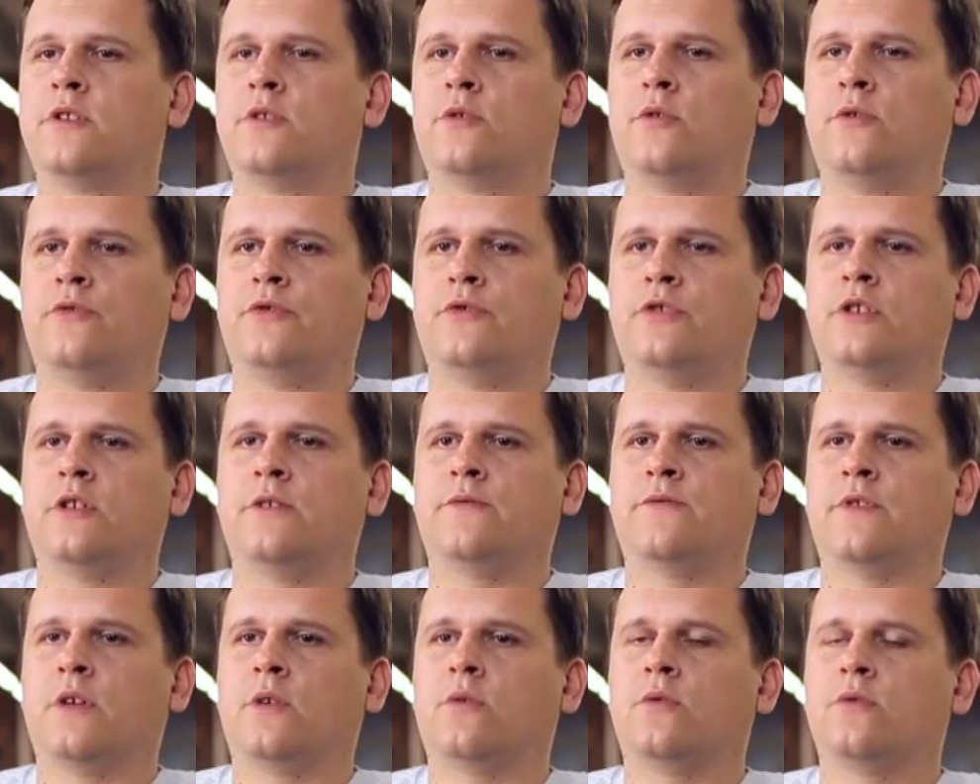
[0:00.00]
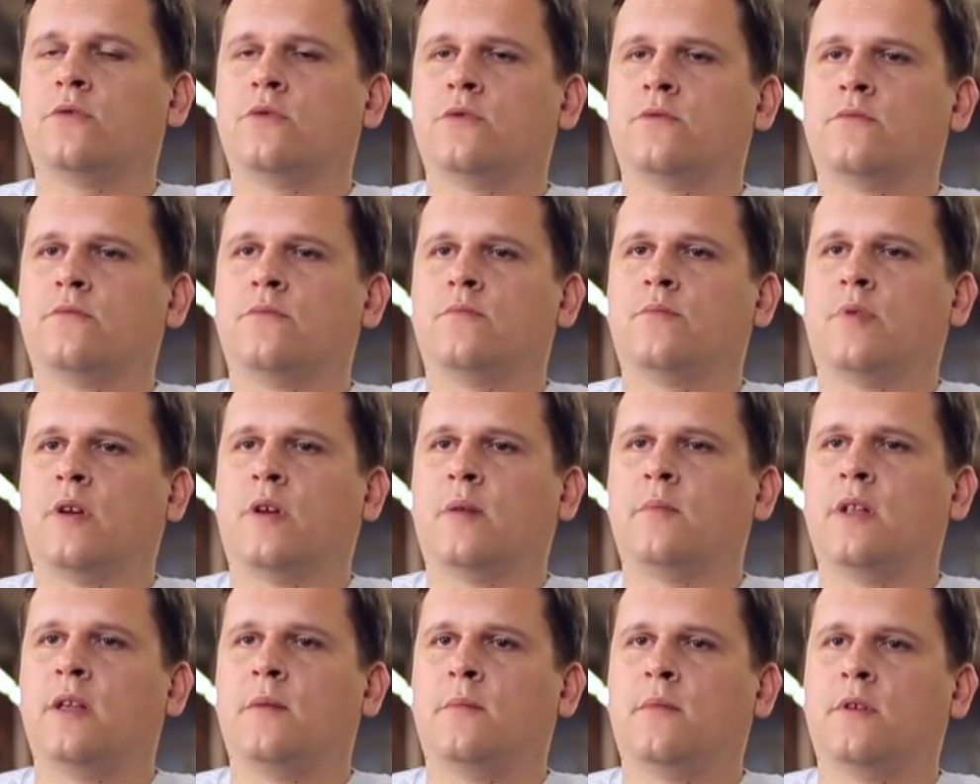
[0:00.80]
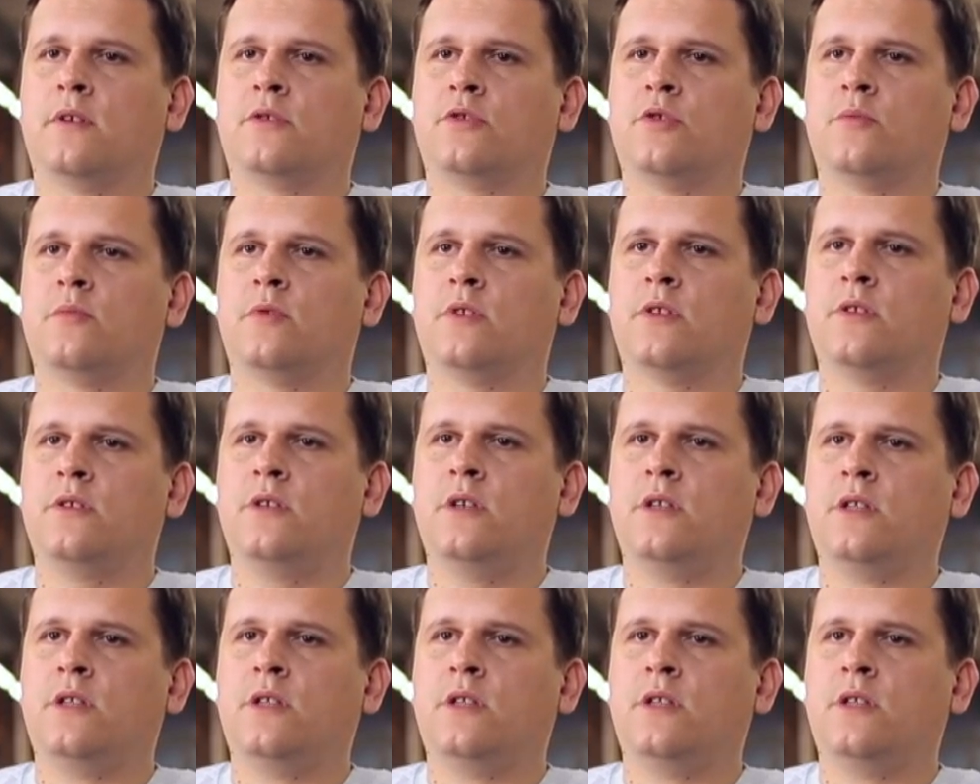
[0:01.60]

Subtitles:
Bombers, on the other hand, don't have to worry much